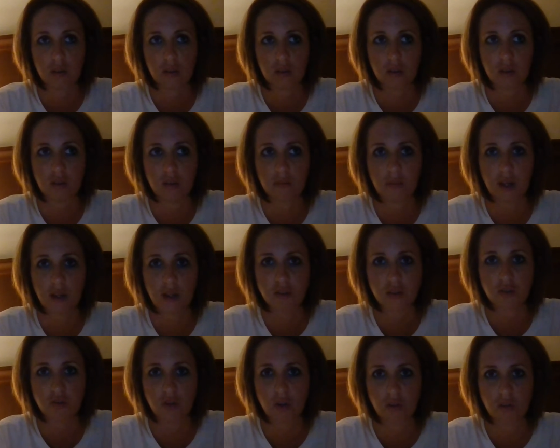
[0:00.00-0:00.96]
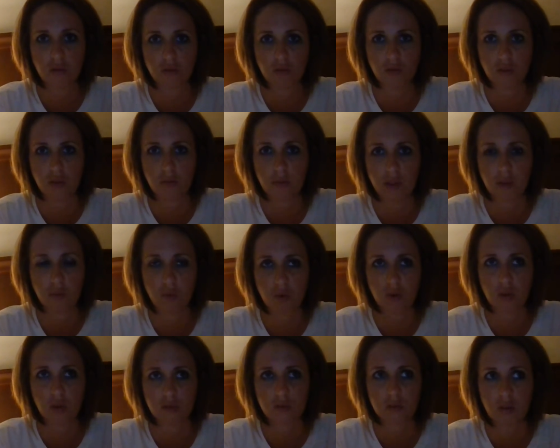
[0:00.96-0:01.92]
I struggled a little bit
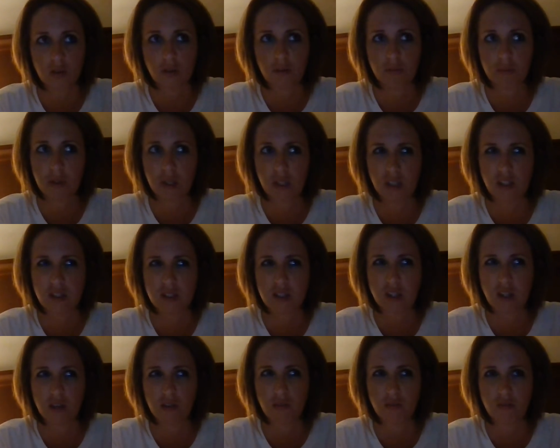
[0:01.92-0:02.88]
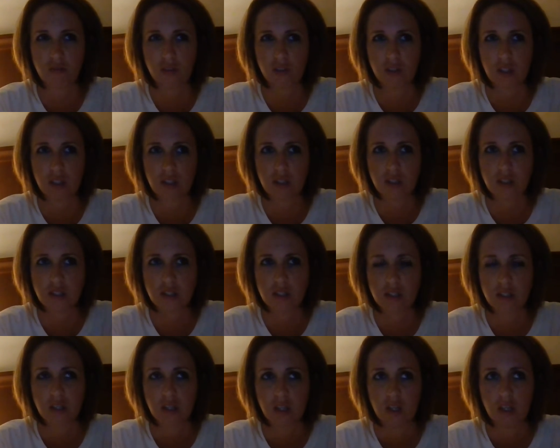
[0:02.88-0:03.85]
more on picking a standard for
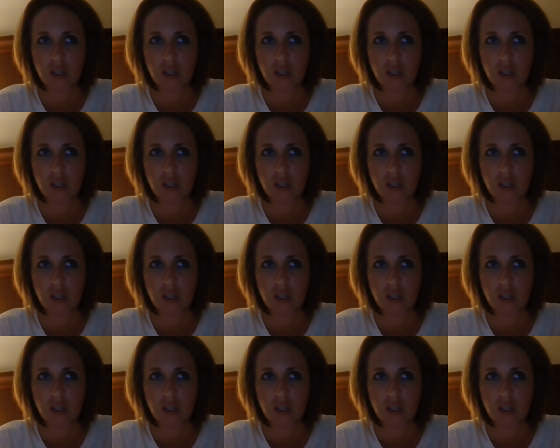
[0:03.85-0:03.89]
this.